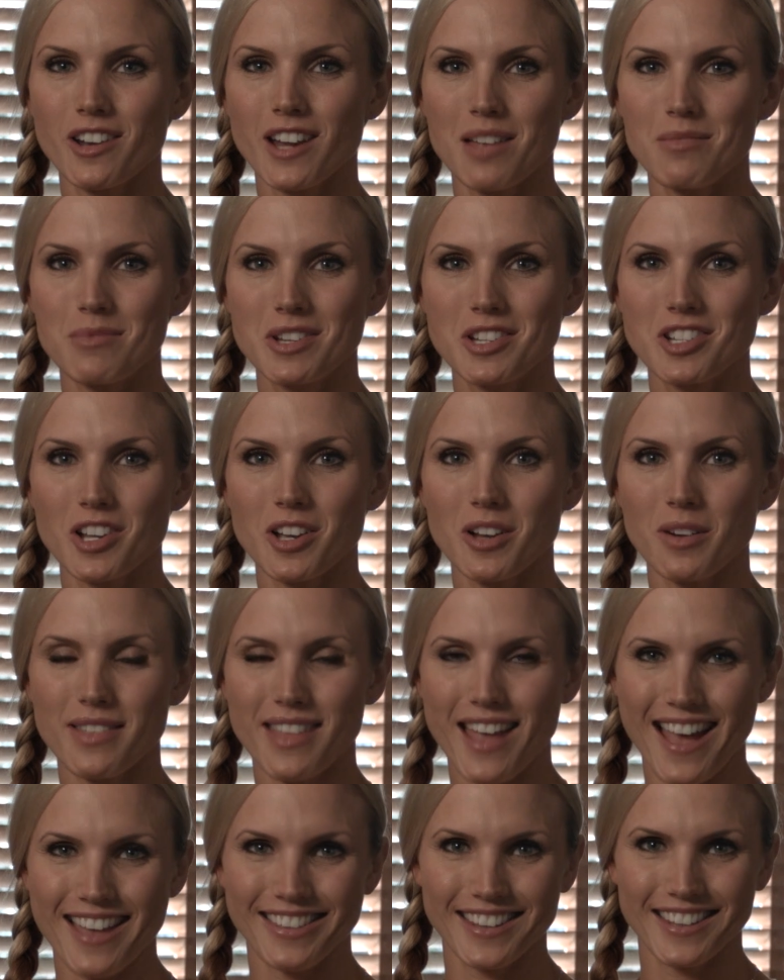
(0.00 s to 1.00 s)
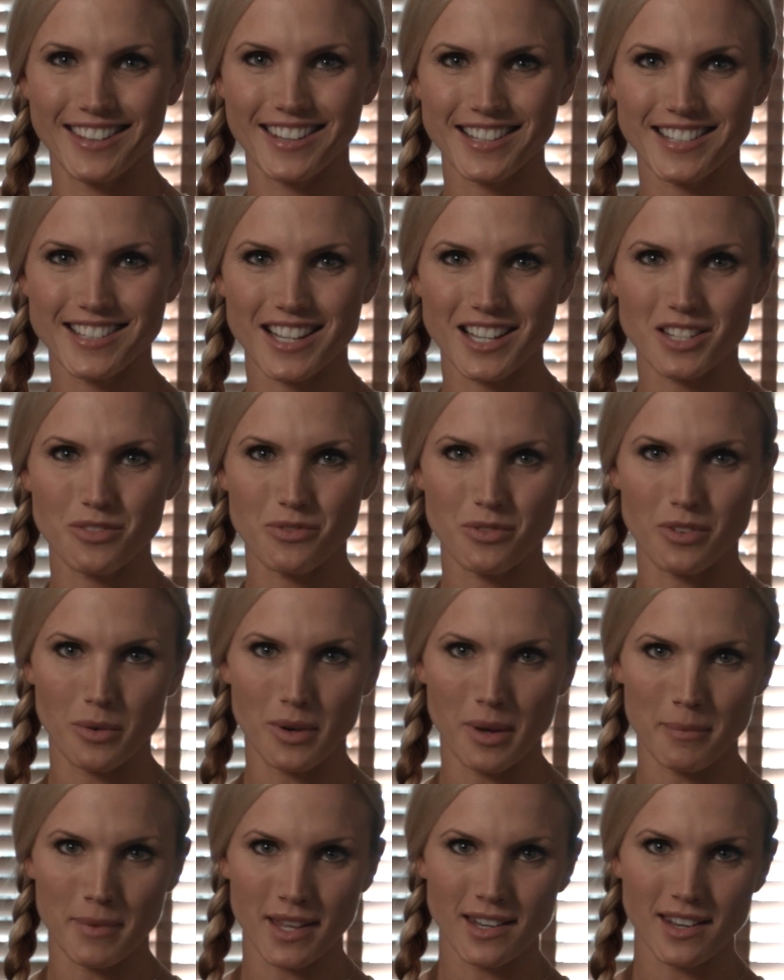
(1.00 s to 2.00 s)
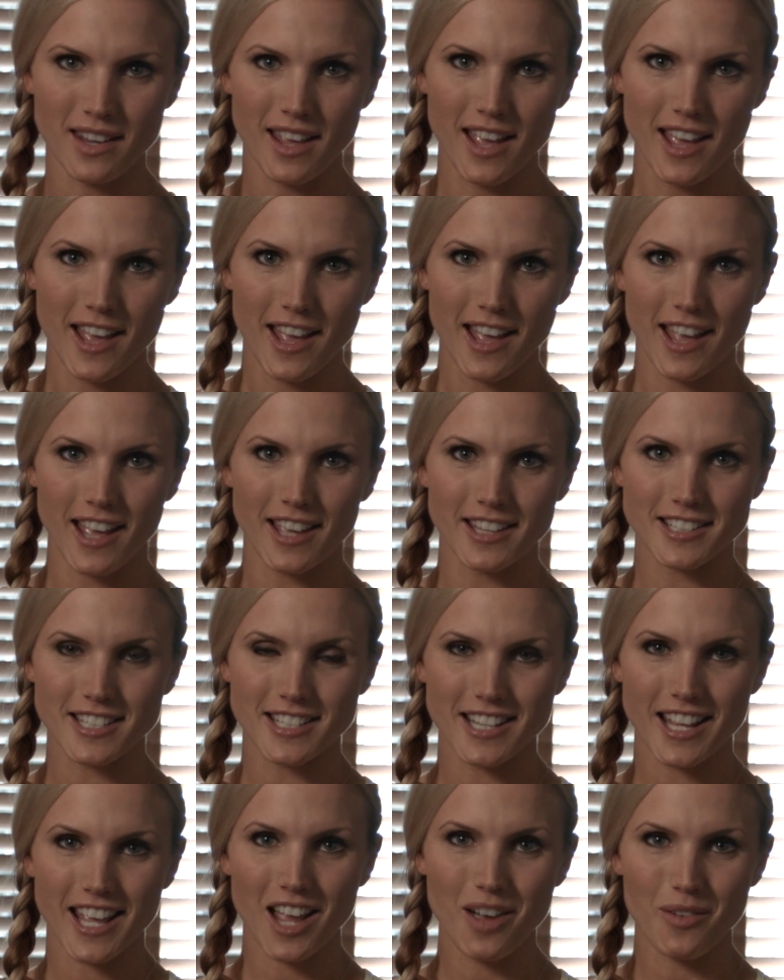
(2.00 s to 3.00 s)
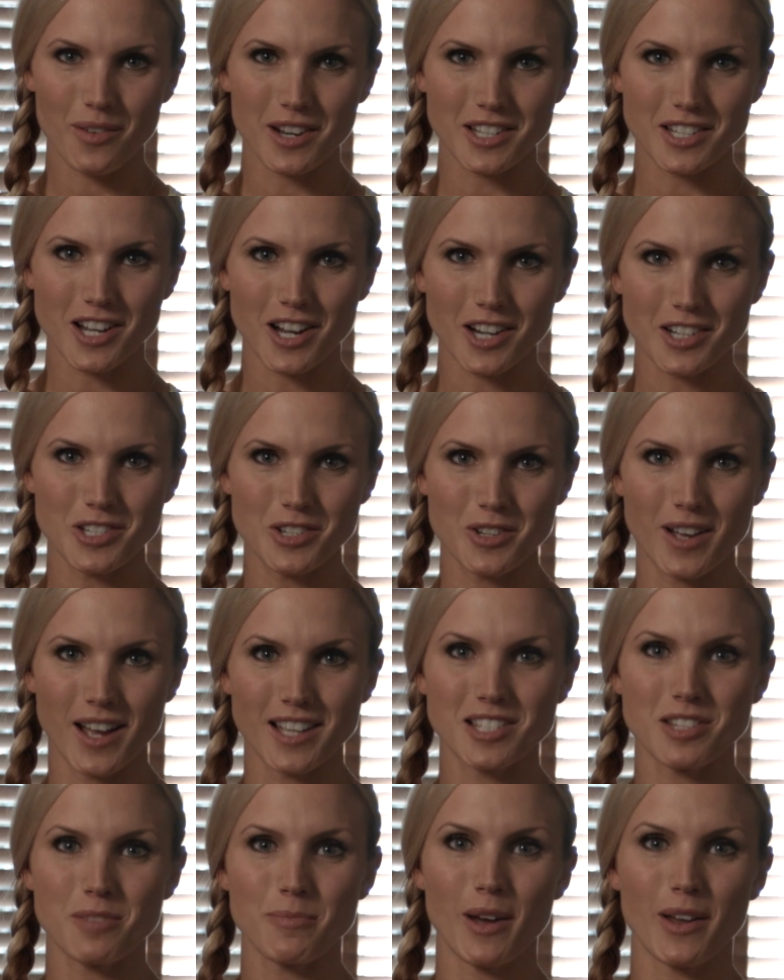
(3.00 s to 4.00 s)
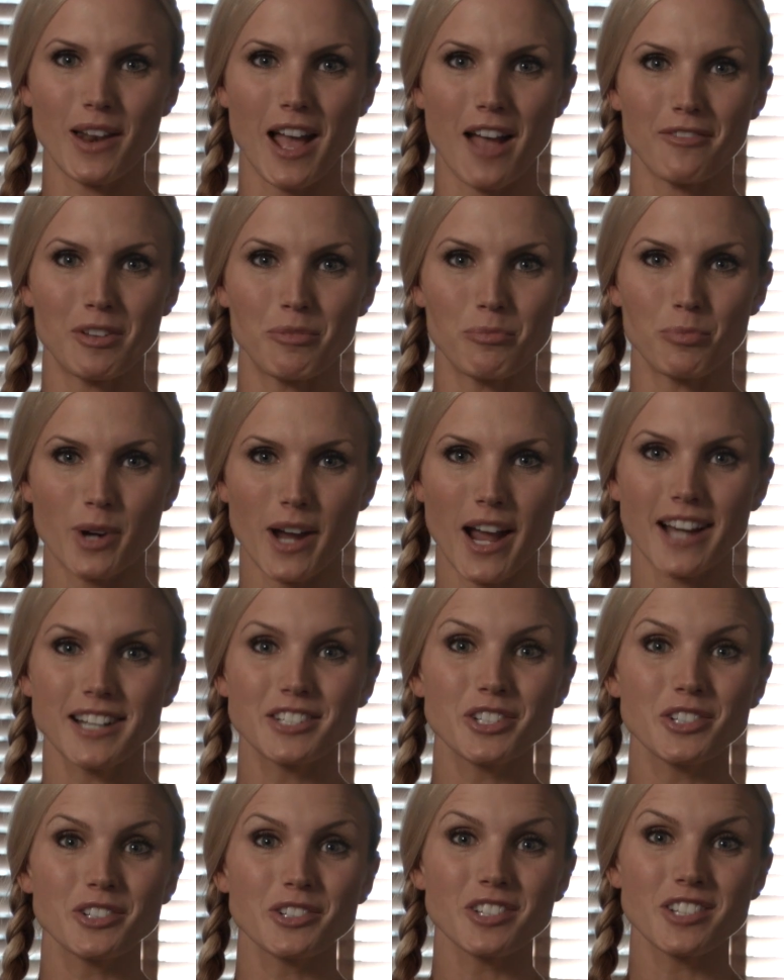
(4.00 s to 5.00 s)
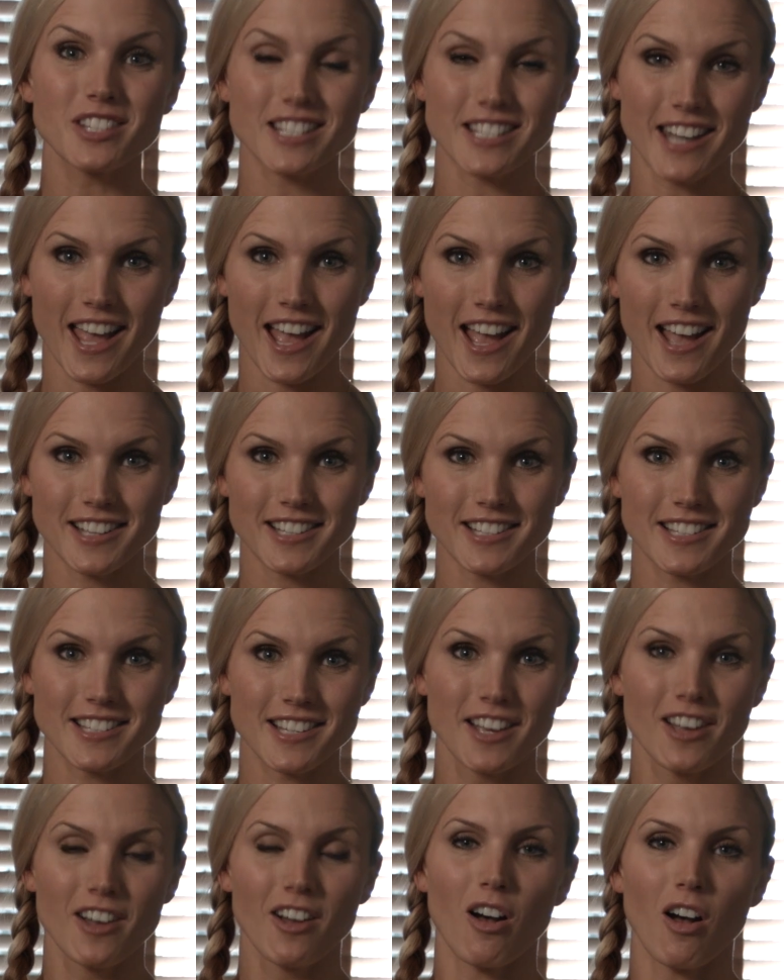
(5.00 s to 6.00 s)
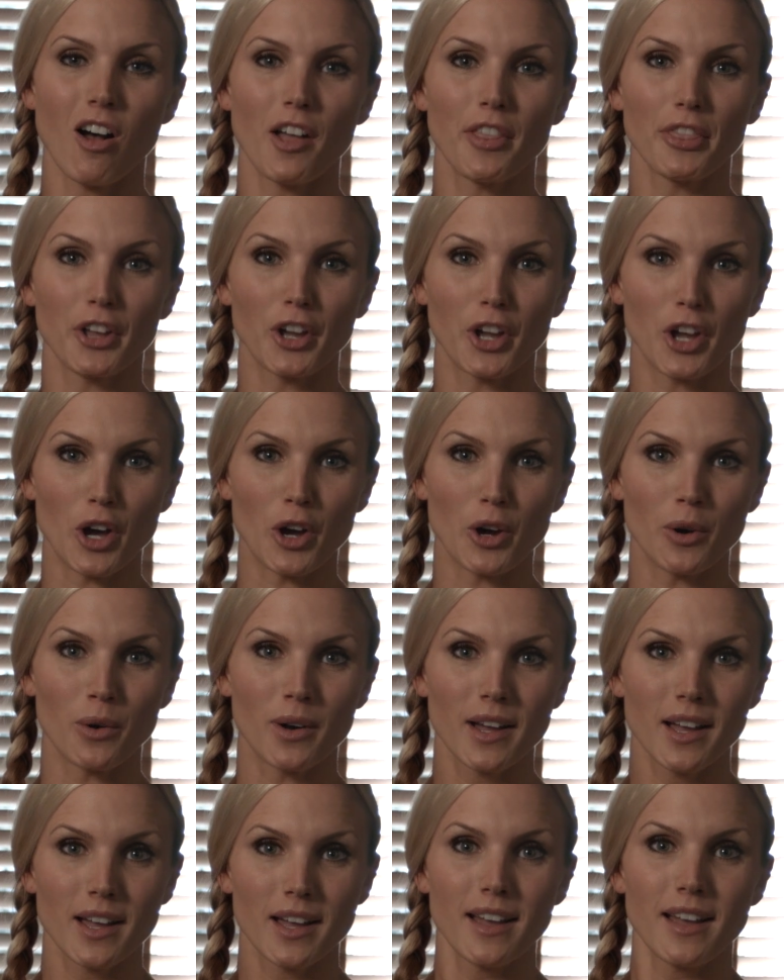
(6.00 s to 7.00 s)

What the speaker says: Amy Jo with Athlean-XX for Women, and today I want to talk to you guys about having practical snacks on the go.